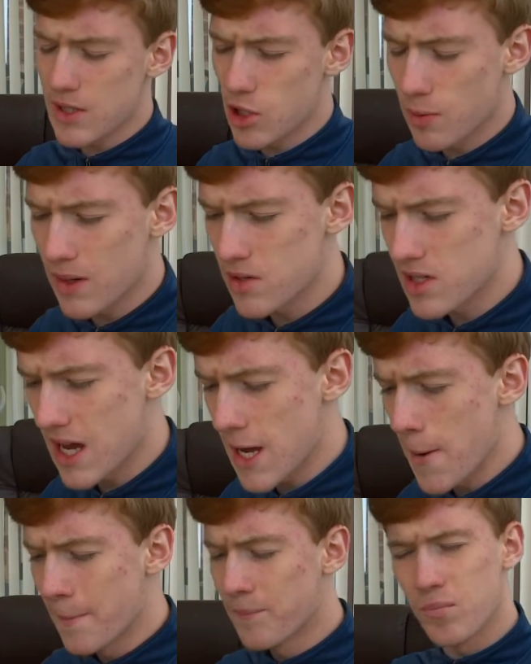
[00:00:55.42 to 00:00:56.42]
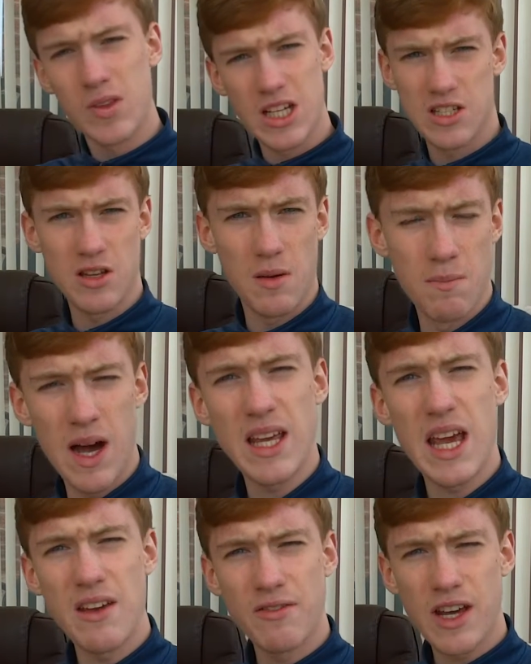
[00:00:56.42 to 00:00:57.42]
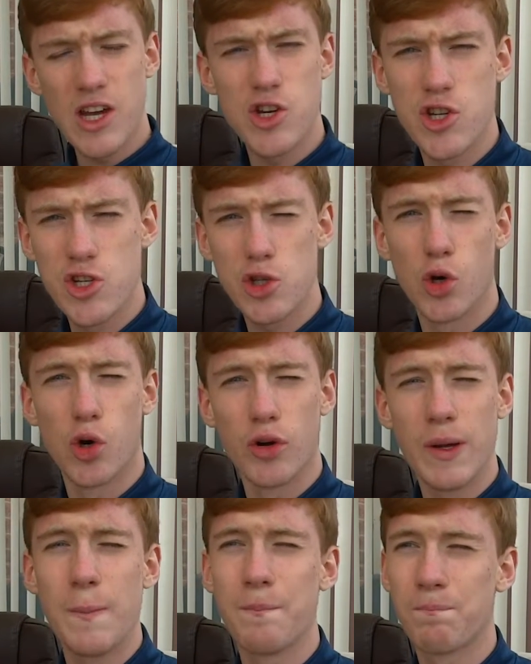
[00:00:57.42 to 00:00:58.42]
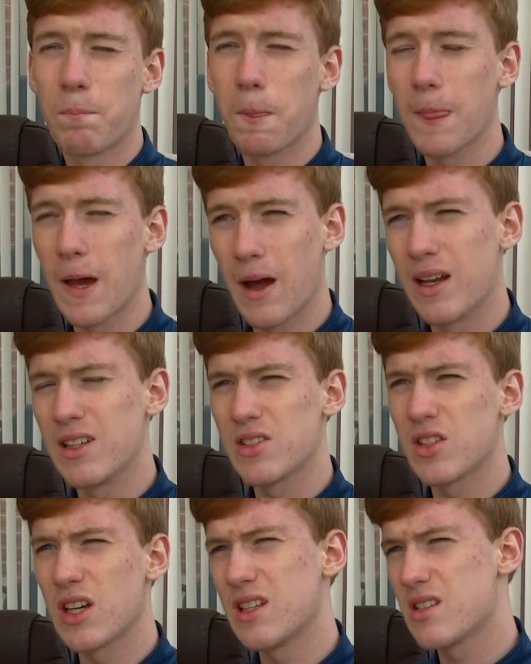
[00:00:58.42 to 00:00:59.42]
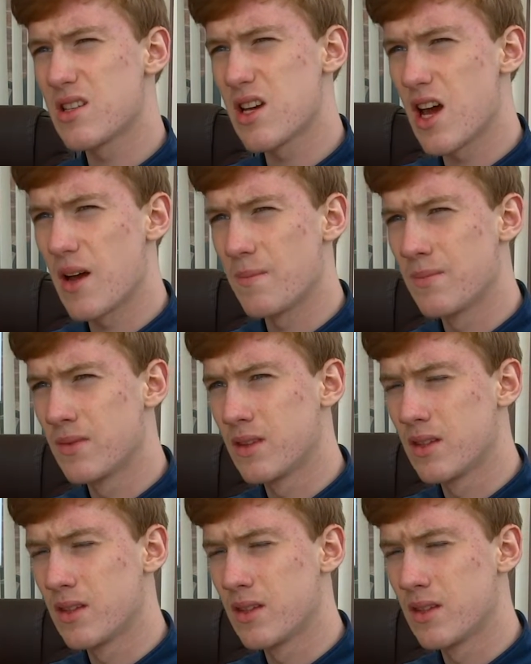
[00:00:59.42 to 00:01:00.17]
be talking about today is my aviation story, and it's an